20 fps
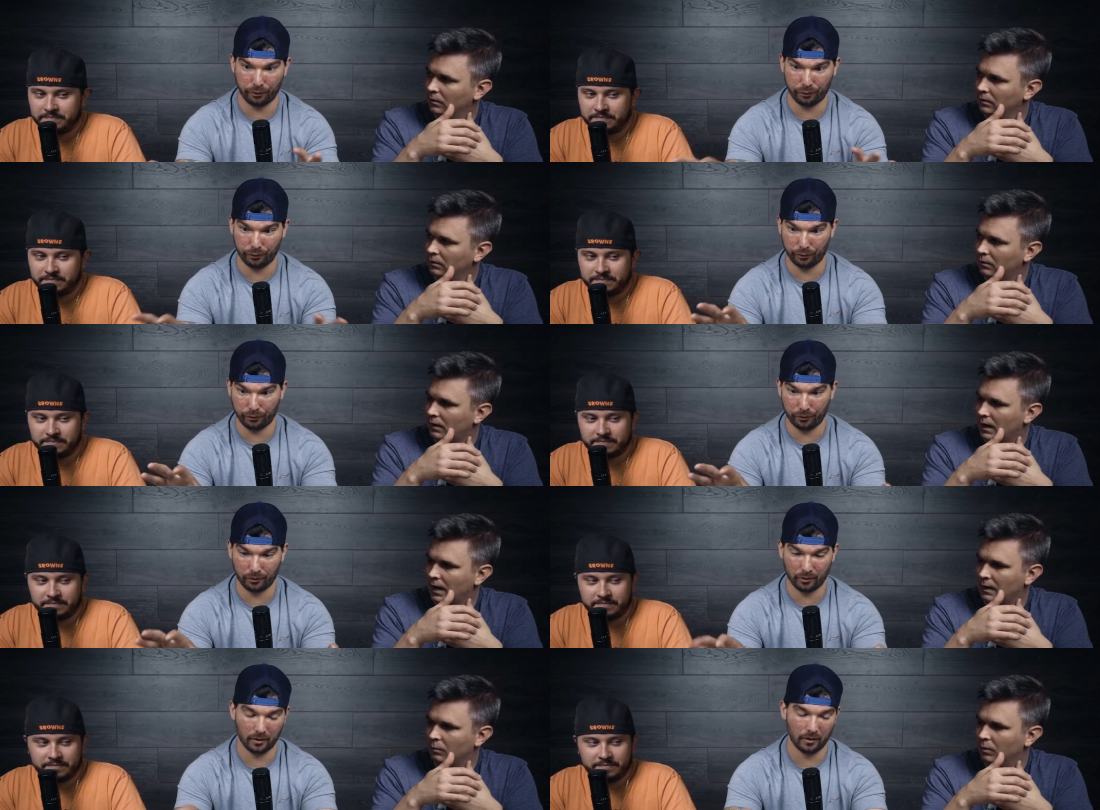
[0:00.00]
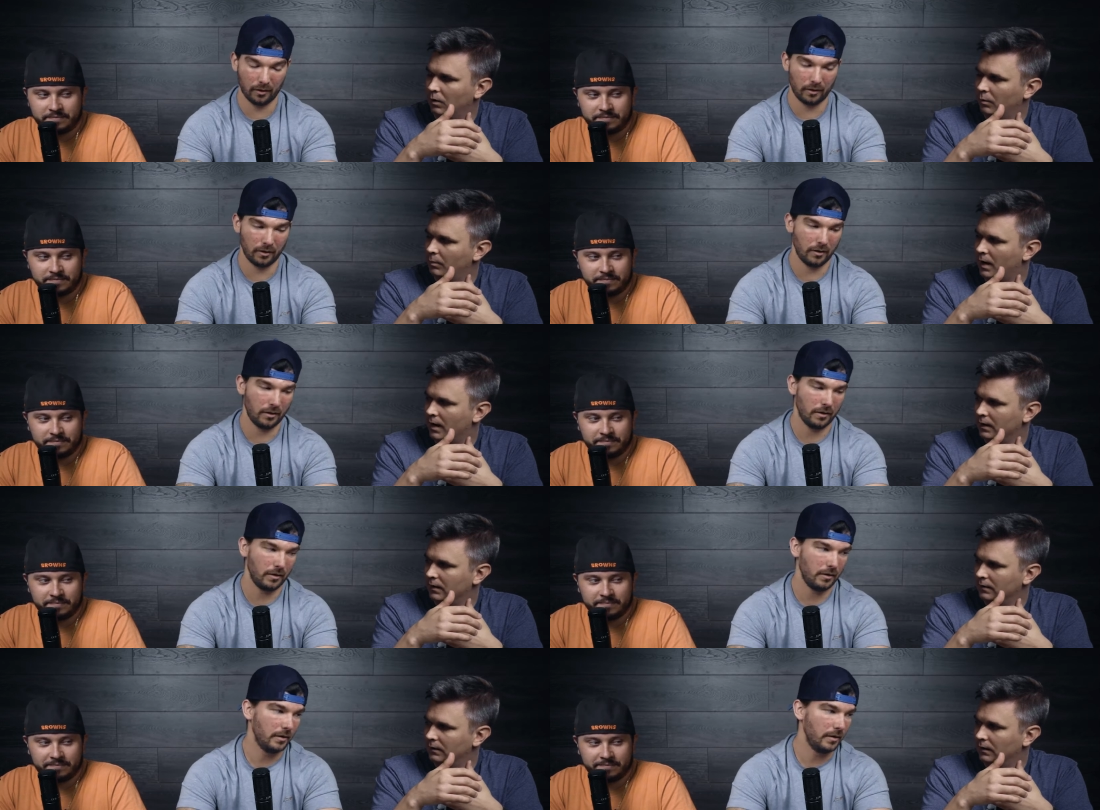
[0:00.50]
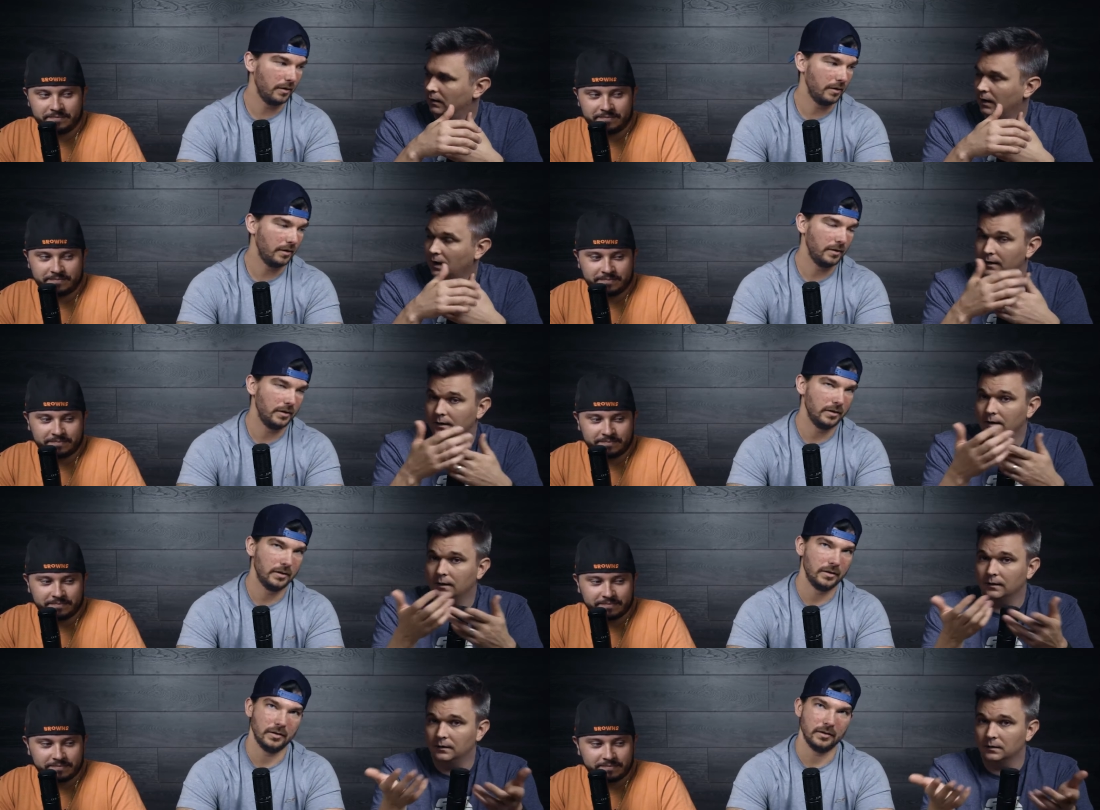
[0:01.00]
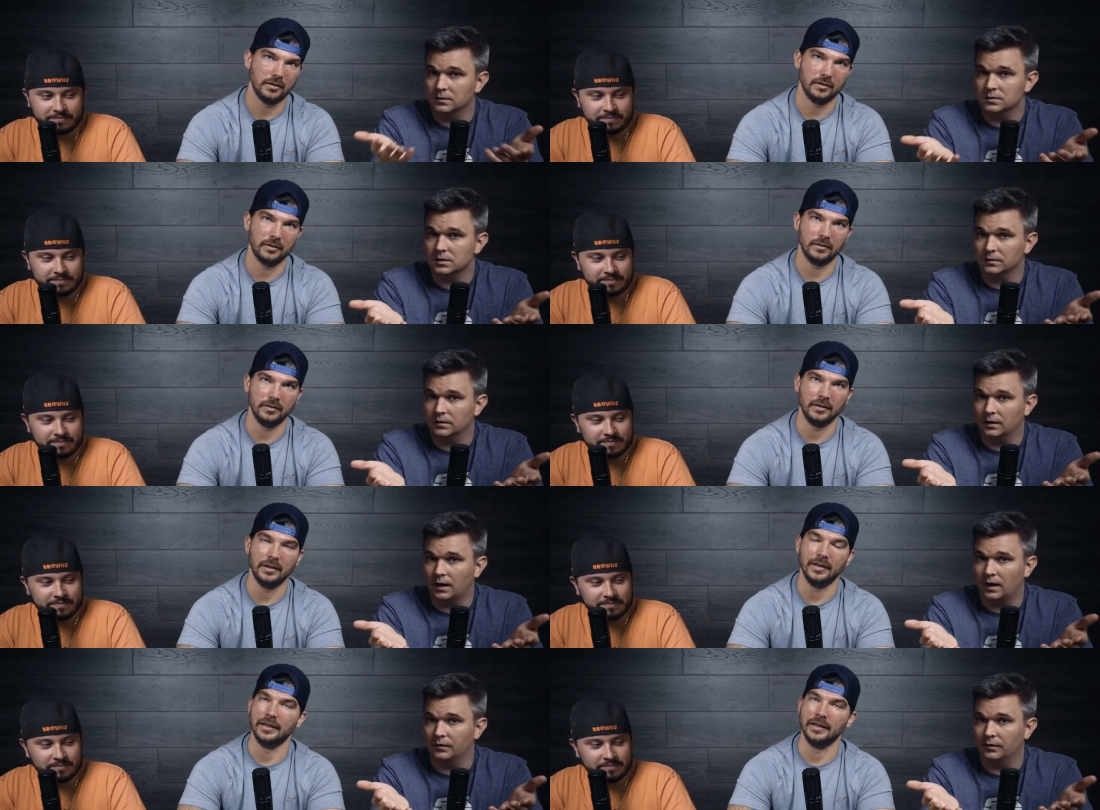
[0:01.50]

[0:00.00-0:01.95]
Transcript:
Speaker 1: iRobot in there. And there's a